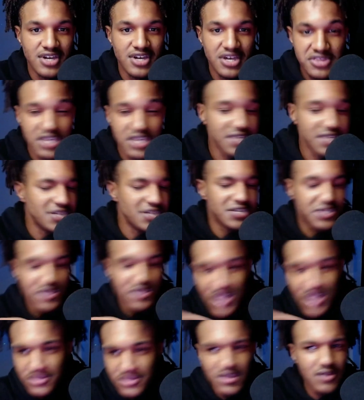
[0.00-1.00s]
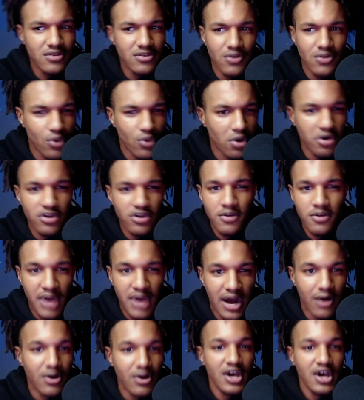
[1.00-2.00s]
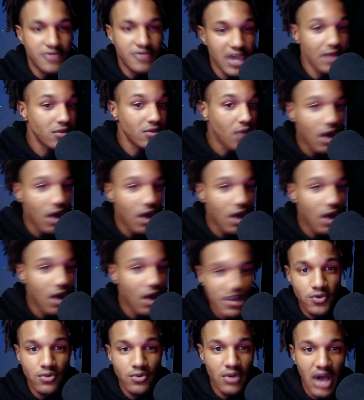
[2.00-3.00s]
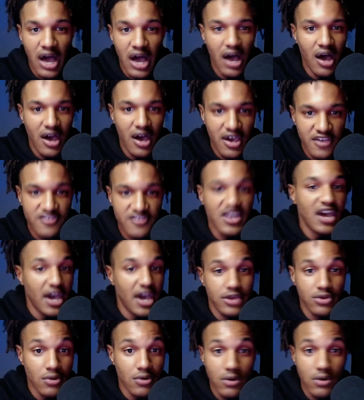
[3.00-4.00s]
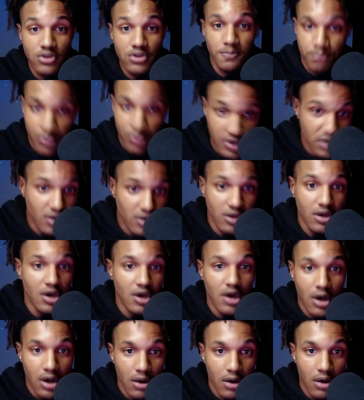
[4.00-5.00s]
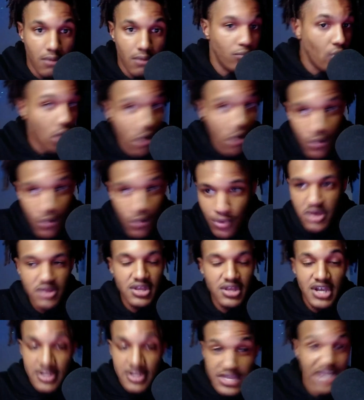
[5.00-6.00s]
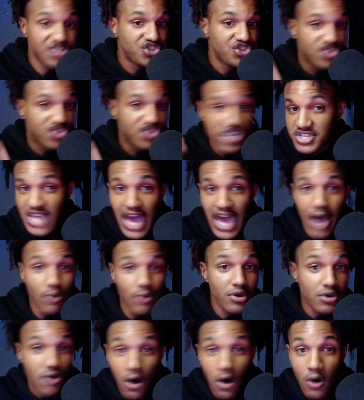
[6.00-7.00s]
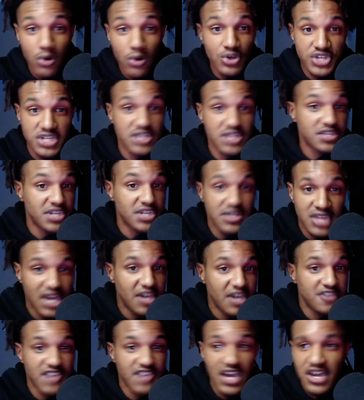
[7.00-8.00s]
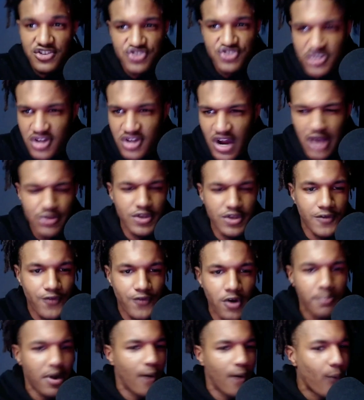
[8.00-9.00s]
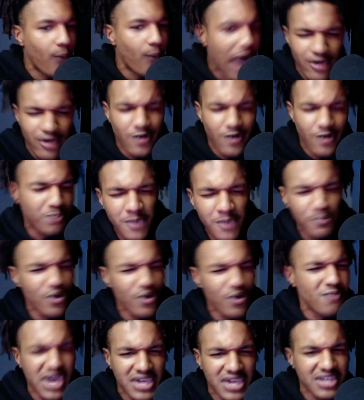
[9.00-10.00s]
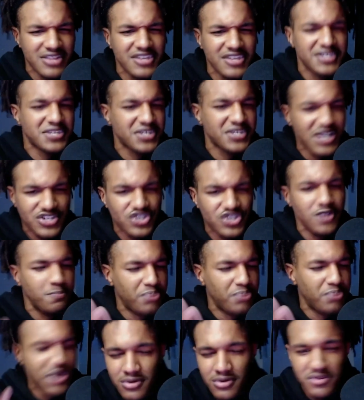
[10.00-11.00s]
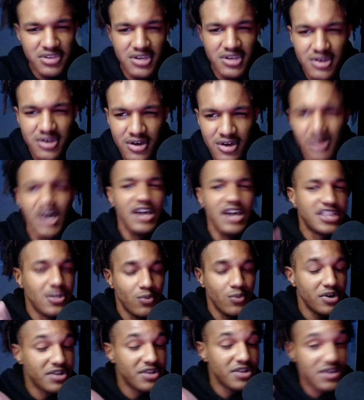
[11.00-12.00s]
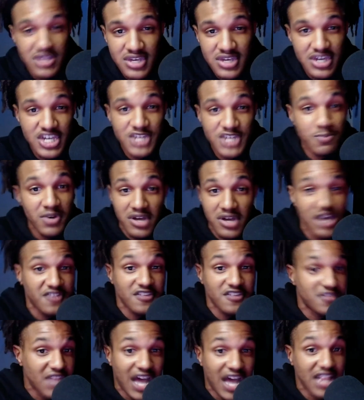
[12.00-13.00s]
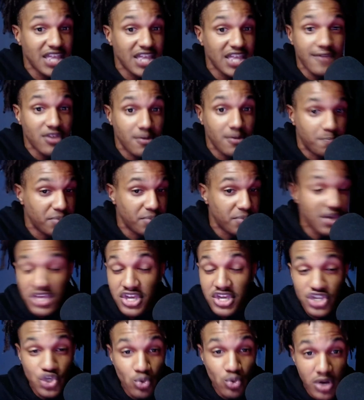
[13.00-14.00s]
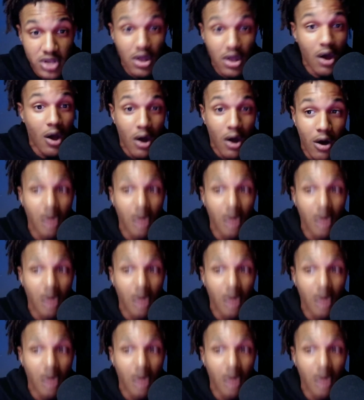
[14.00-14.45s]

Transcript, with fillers: This is nothing to worry about. They lost a few guys and they're going to bring more in. That's just how it goes in today's age of college football. Why are people making this such a bigger deal than what it is? Because it's not even a big issue at all.